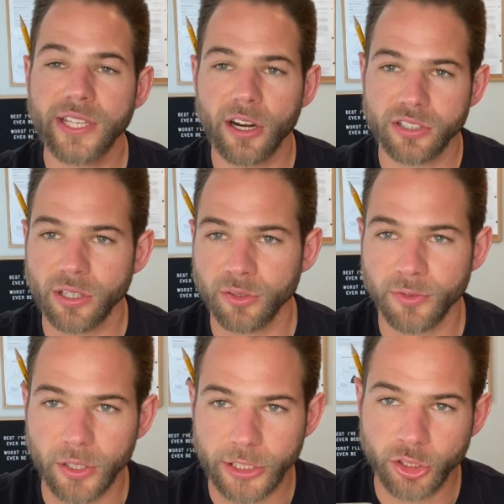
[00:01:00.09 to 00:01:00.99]
see ourselves
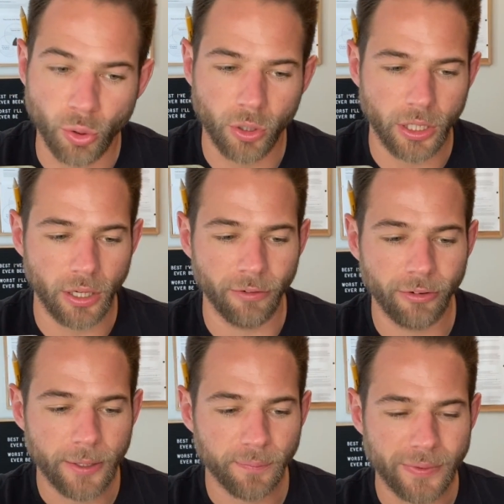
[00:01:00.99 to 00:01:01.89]
falling short
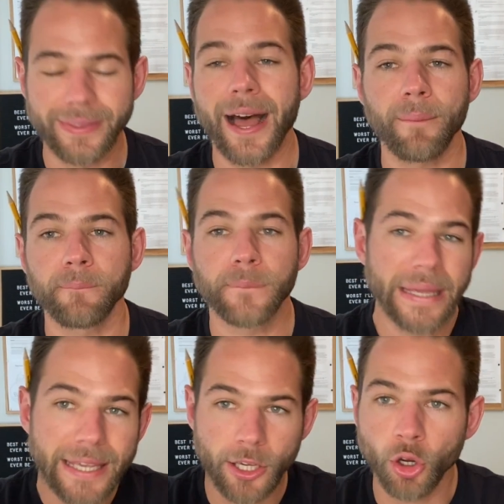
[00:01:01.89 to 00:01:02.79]
of not
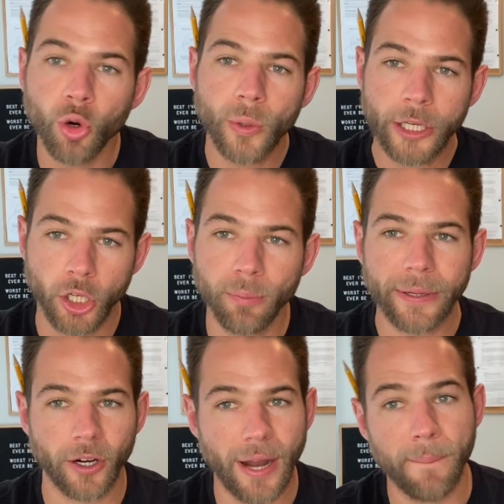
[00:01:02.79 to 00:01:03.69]
being who we could
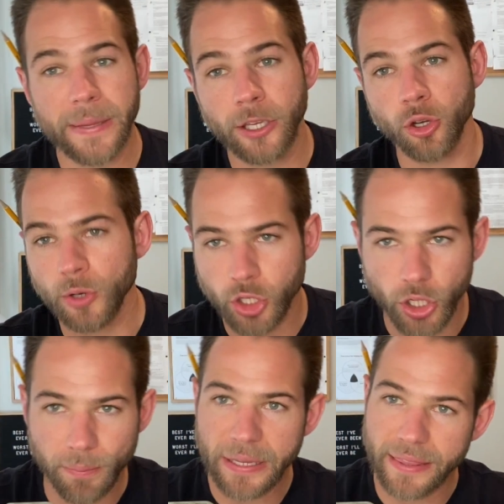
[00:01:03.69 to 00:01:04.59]
be or not being who we
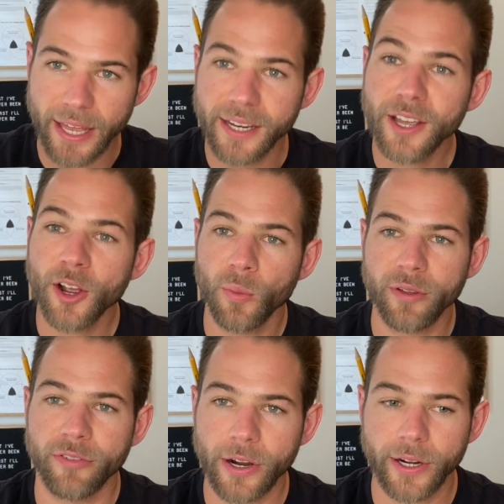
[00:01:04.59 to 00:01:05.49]
should be, then
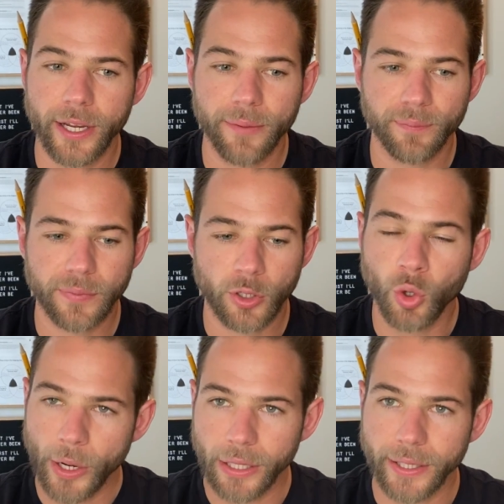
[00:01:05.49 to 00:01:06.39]
we very
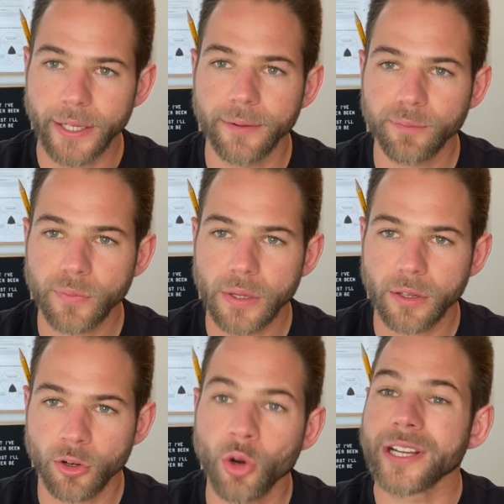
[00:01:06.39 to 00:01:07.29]
quickly
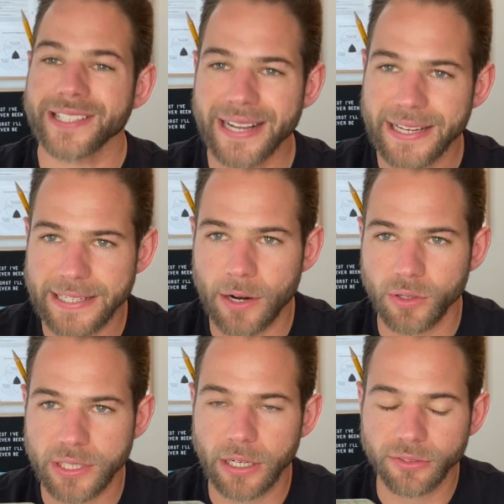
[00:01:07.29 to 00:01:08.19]
criticize
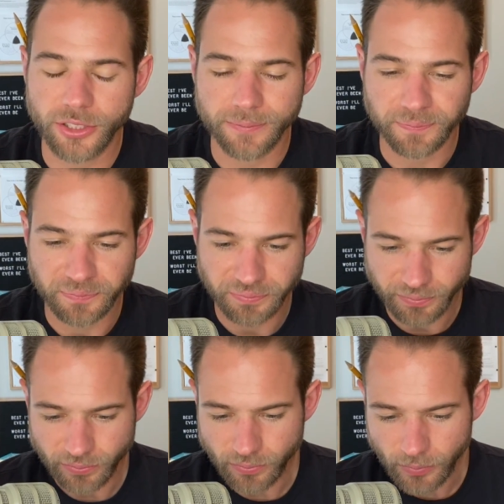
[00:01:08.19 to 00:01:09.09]
ourselves.
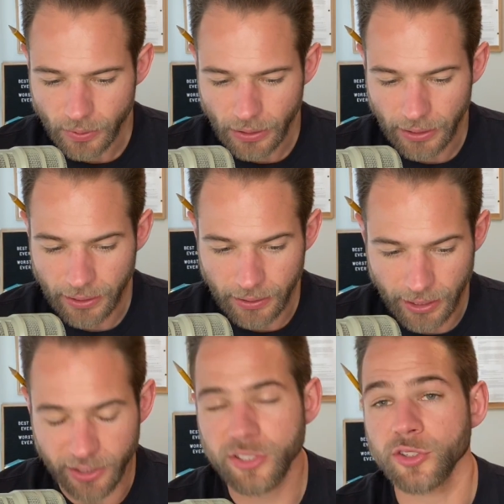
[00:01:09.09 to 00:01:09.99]

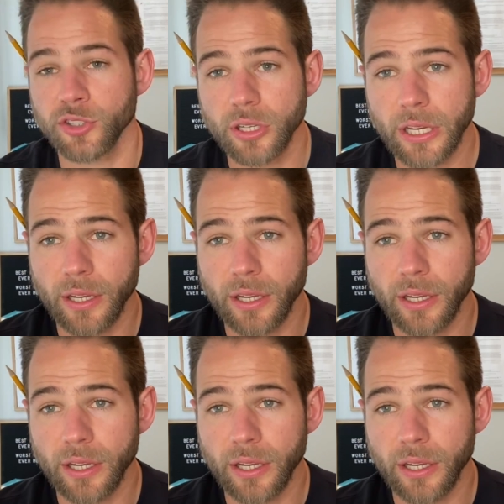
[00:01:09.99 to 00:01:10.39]
And this is